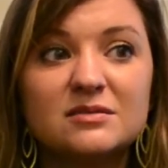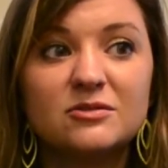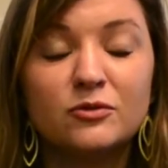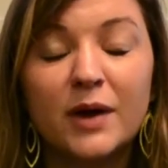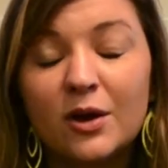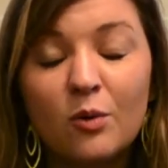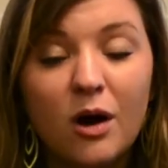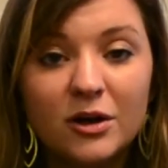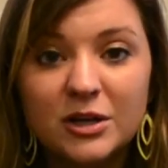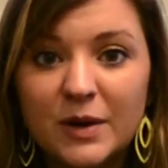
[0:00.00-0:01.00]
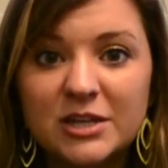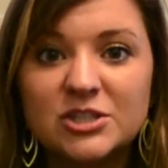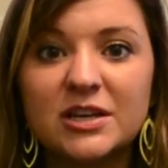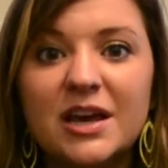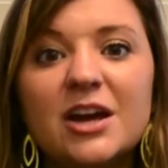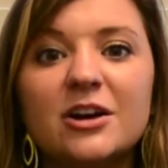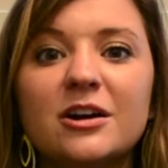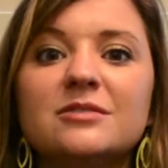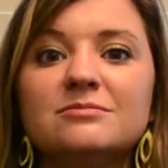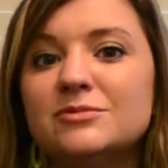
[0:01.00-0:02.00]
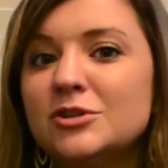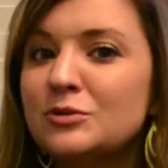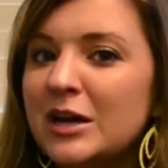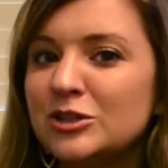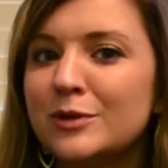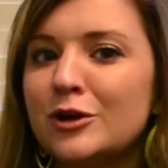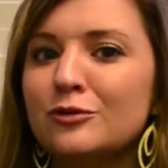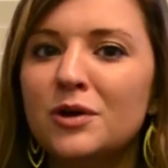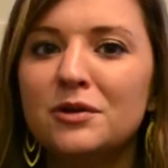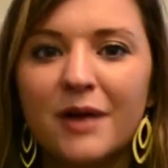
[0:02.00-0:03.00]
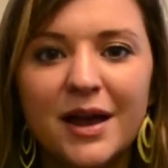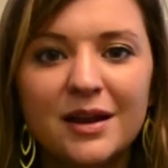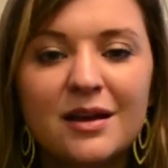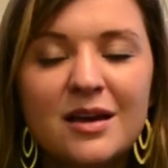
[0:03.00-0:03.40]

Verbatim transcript: great quality patient care. Two minds are better than one, right?